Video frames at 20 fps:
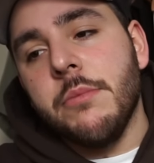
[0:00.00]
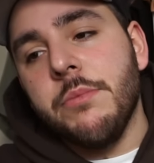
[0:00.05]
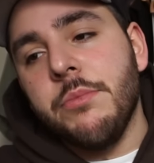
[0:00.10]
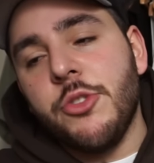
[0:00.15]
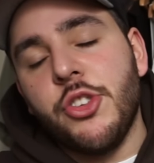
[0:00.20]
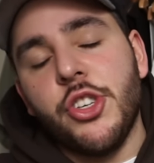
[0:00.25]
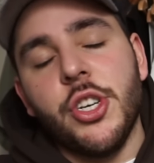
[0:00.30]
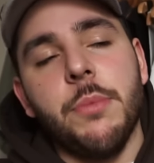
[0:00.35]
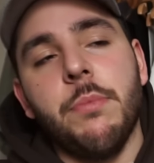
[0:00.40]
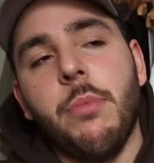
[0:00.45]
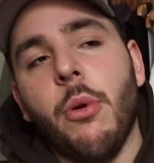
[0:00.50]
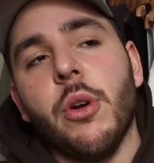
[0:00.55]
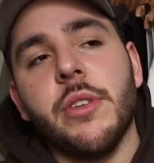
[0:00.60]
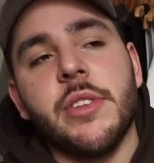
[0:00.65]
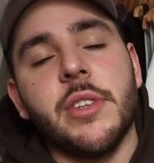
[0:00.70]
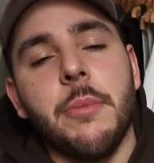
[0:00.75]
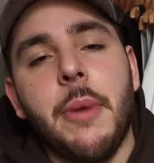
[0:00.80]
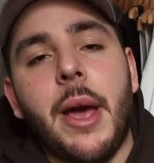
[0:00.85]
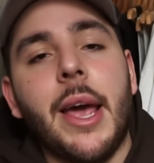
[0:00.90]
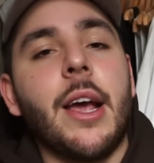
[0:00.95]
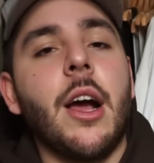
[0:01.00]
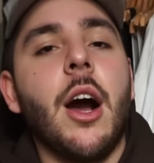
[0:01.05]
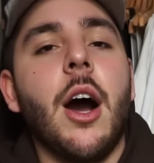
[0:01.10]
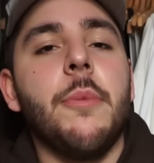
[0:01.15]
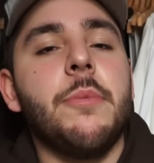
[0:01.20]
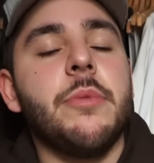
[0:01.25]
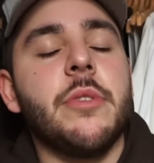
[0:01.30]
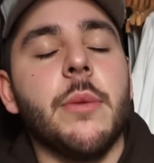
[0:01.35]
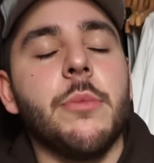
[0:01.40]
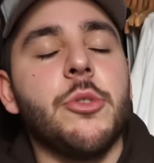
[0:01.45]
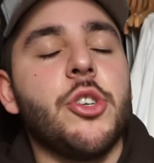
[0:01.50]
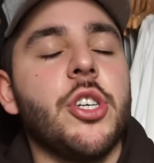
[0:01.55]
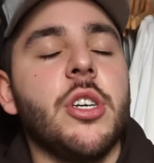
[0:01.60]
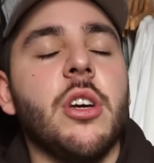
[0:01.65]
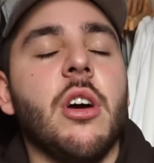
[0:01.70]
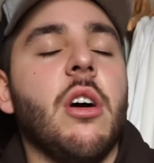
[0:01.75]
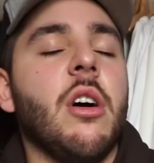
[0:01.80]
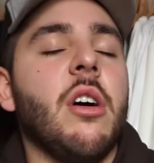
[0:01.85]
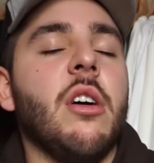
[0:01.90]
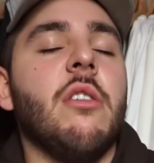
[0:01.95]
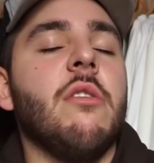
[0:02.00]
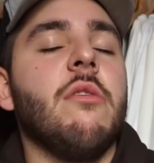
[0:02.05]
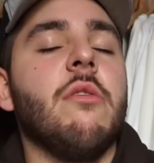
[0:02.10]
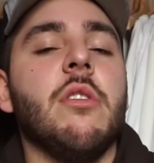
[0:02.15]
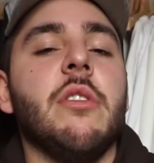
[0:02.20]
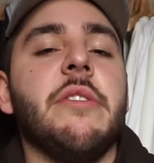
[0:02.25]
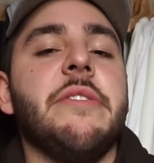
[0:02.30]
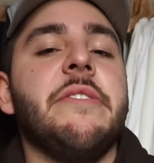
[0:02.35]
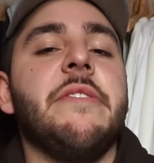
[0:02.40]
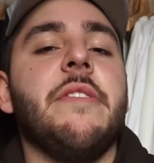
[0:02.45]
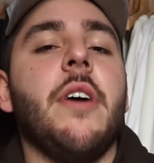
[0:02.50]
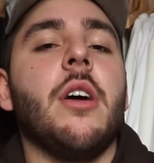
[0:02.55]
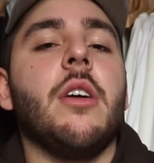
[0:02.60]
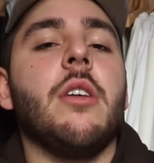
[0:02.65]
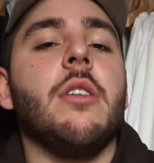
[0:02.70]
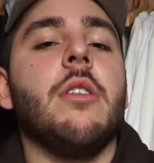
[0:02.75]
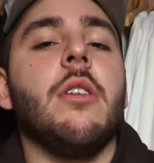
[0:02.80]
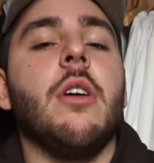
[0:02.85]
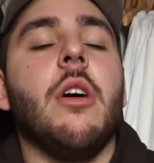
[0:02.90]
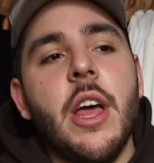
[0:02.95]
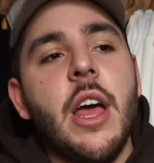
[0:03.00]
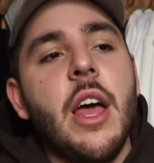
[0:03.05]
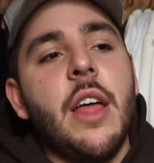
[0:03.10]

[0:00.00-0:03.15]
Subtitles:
She bought some makeup, some shit, I don't really fucking know.